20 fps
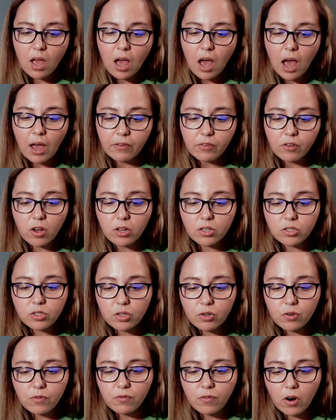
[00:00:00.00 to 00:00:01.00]
I've gone
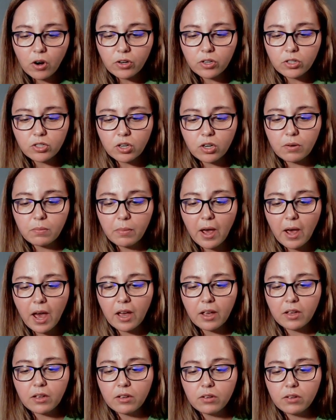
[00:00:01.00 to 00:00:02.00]
too far to turn back.